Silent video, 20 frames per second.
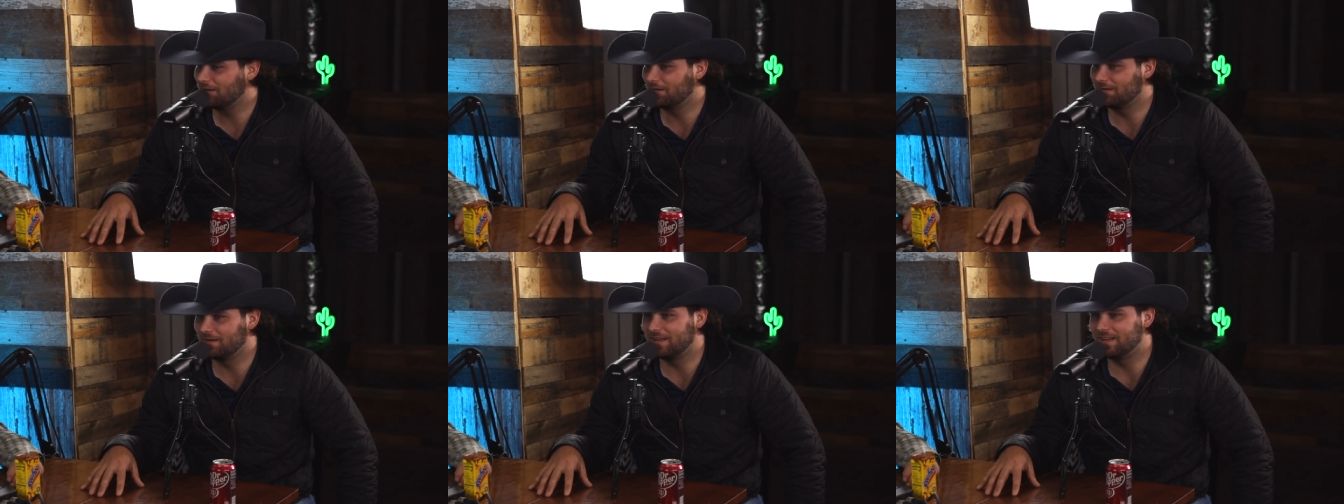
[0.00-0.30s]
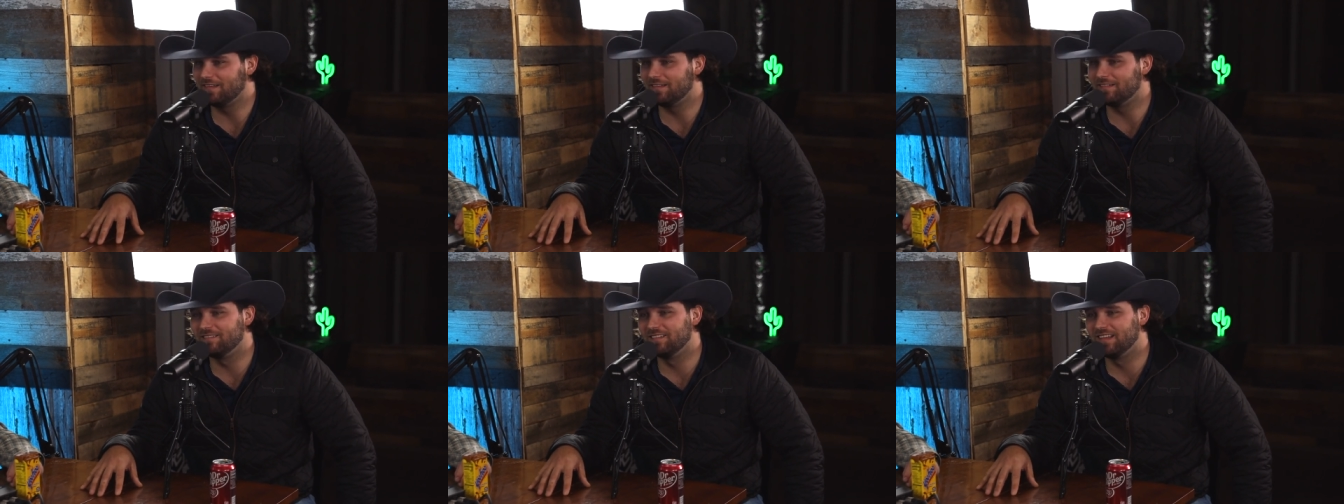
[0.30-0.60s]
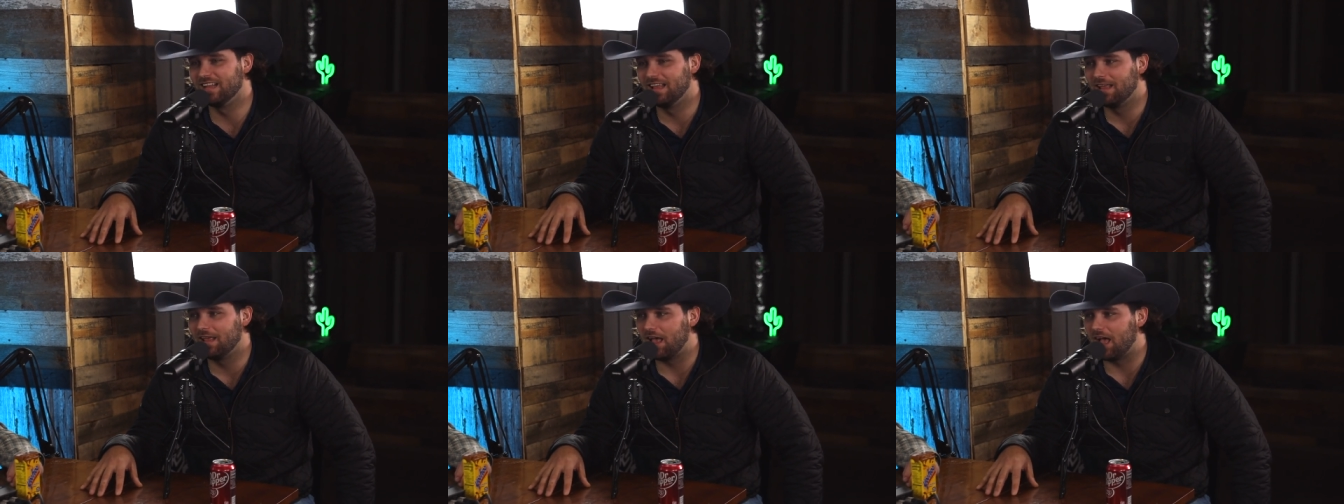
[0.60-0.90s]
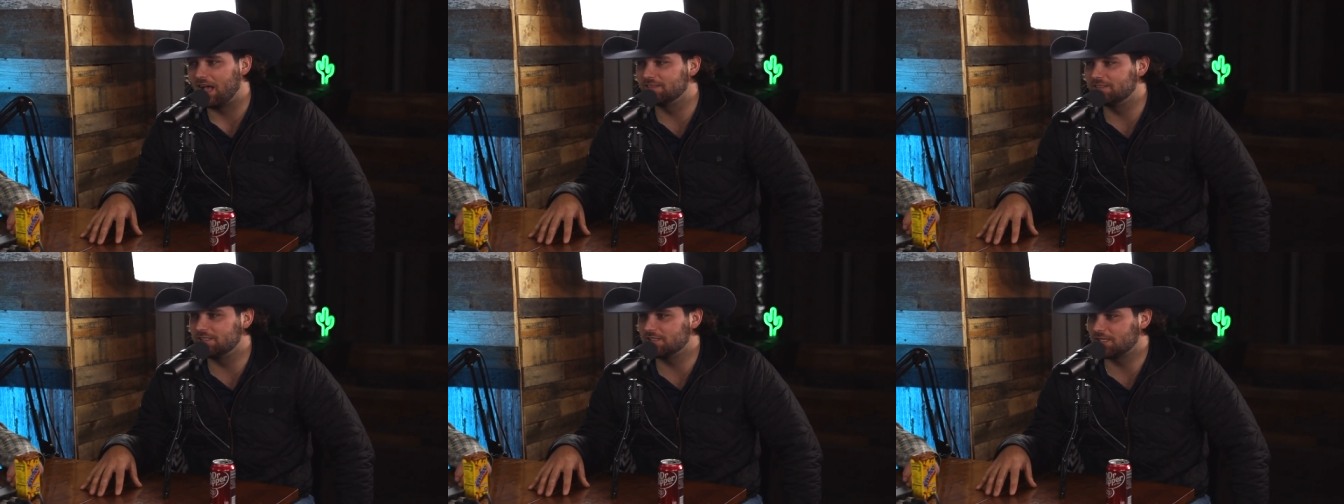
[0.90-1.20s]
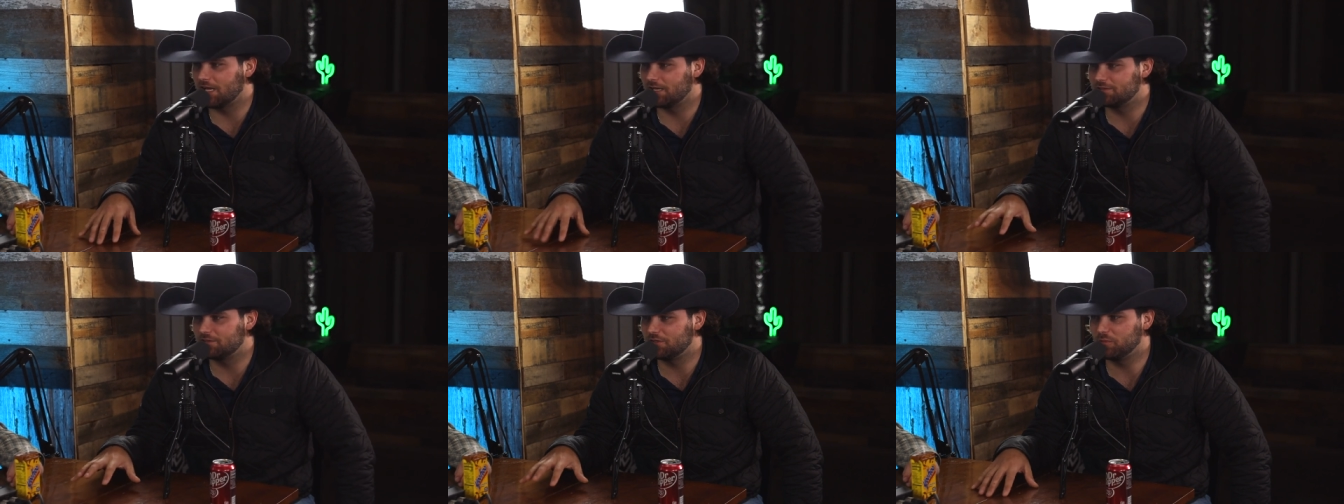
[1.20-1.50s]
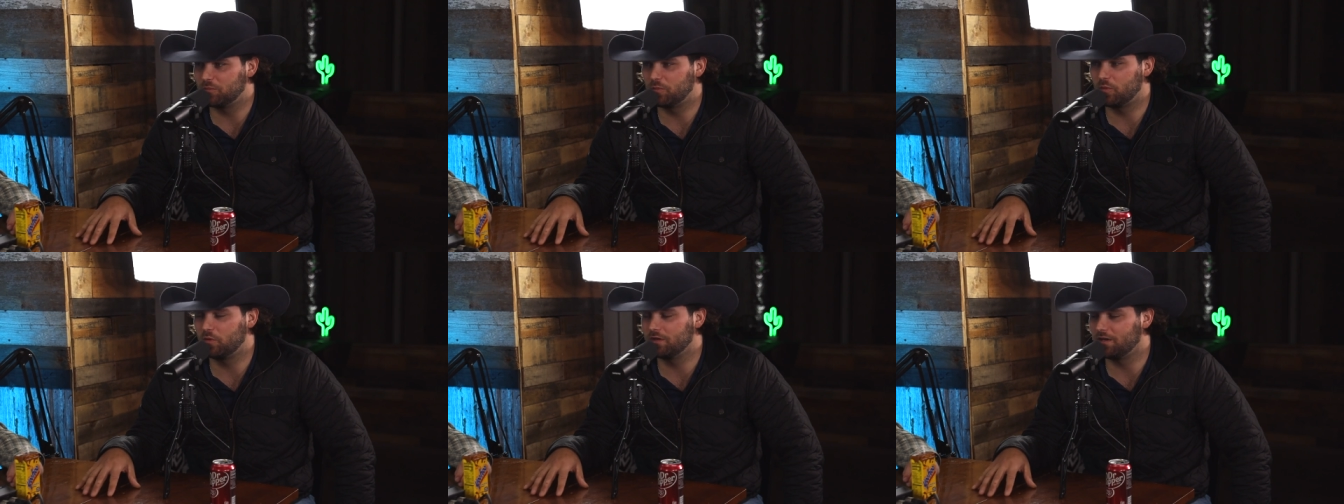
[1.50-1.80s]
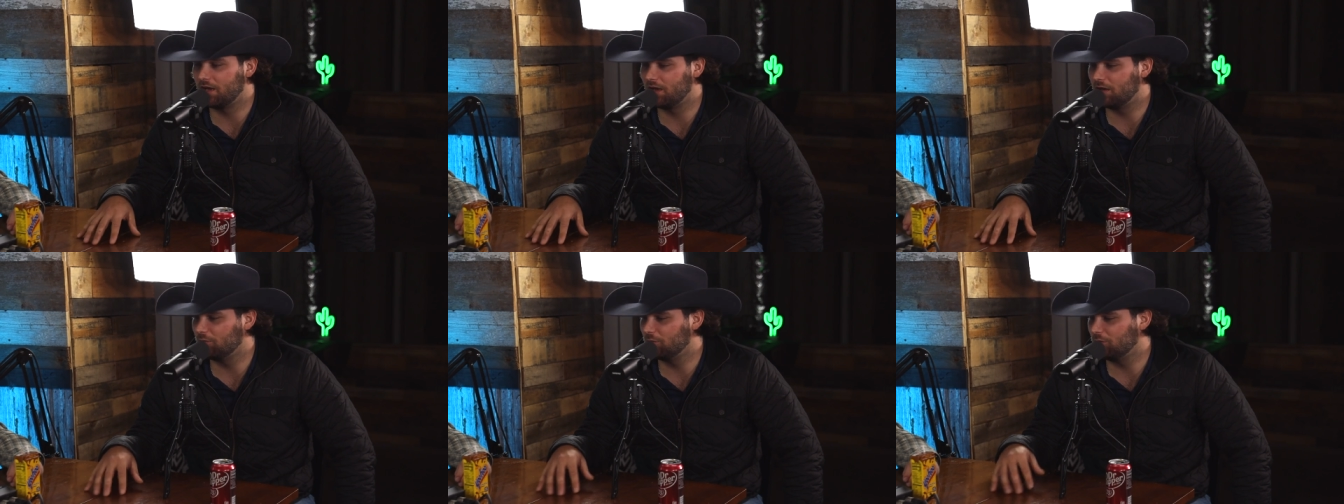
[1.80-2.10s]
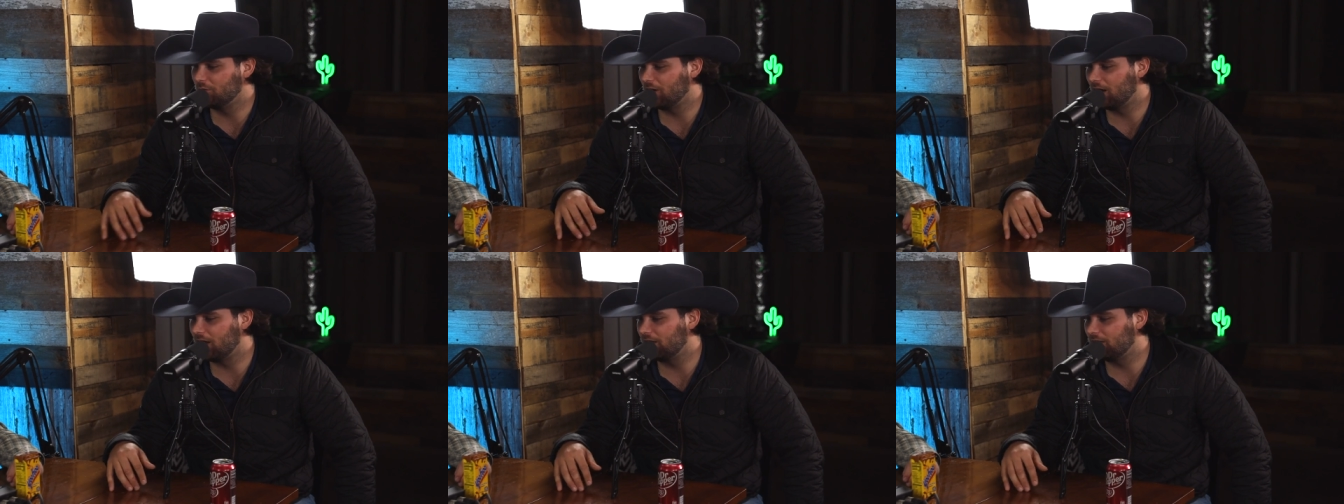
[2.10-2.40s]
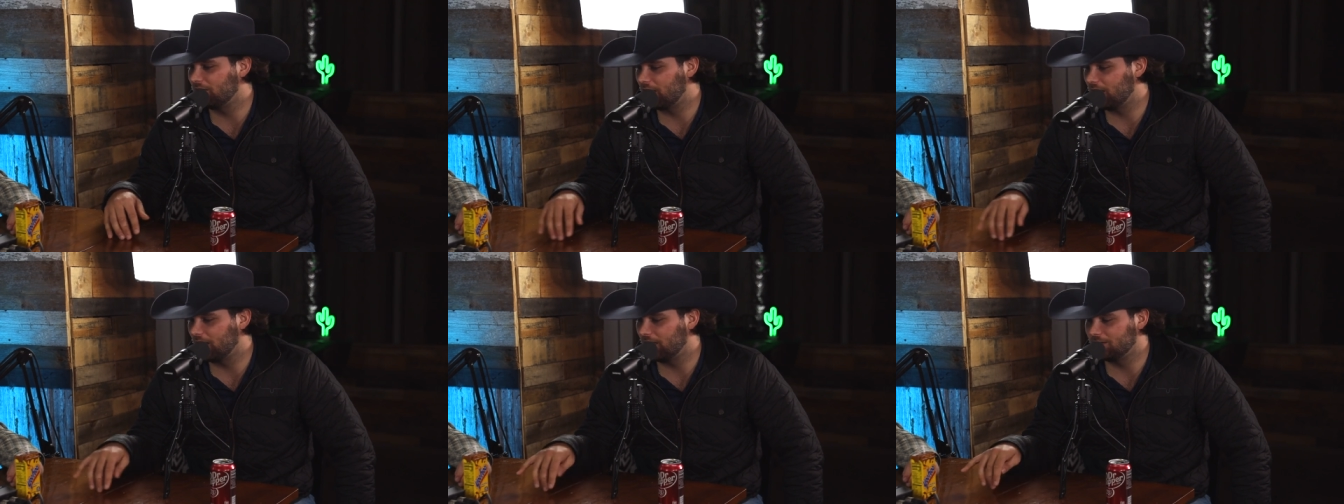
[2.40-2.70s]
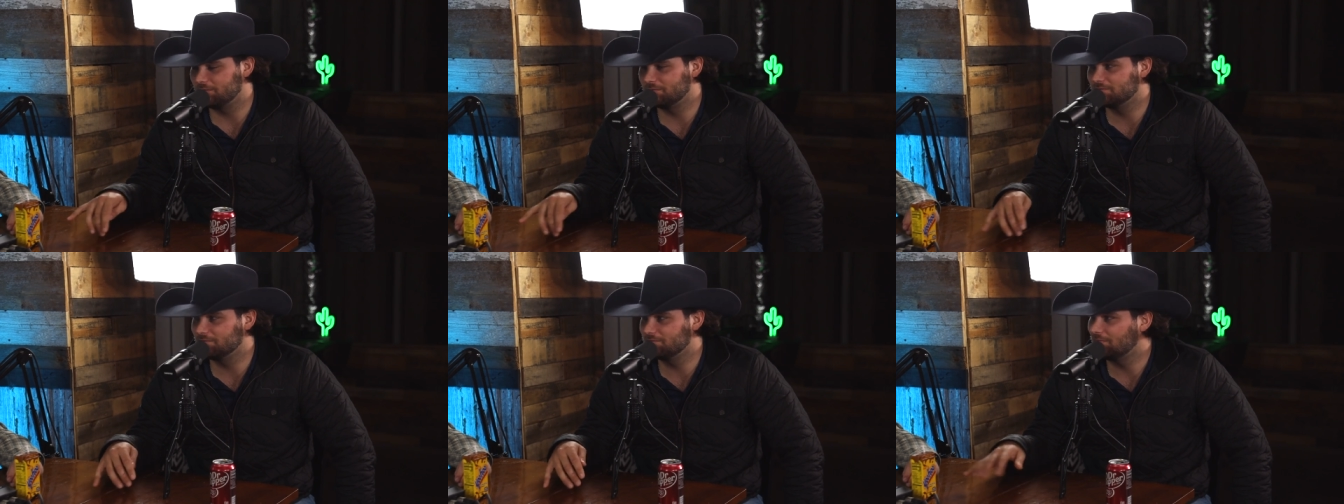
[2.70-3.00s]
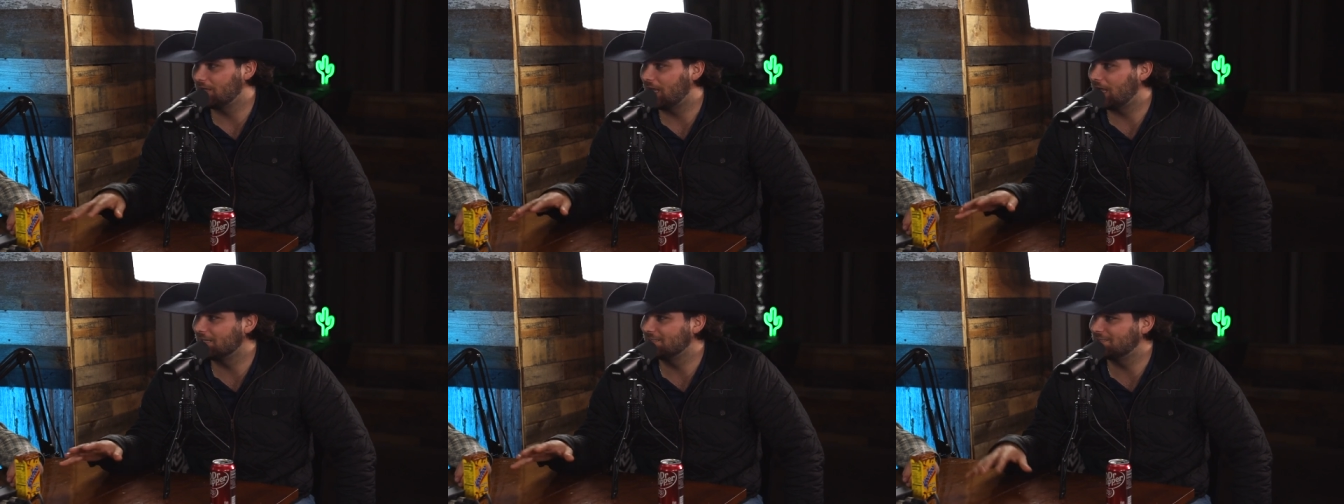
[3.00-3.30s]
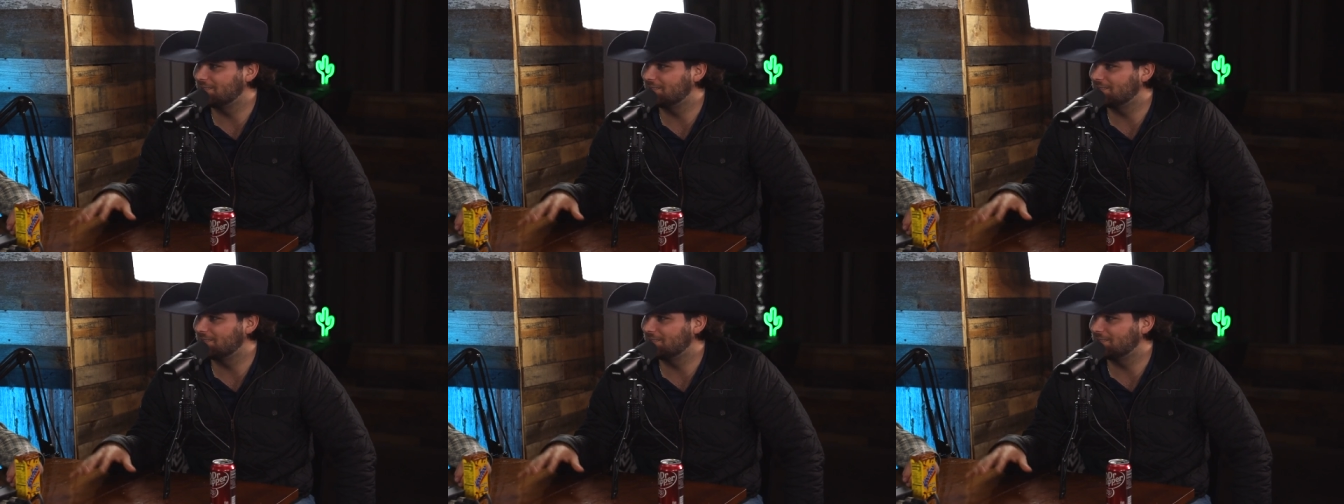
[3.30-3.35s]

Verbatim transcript: and, and I just got to the point now where I, like, I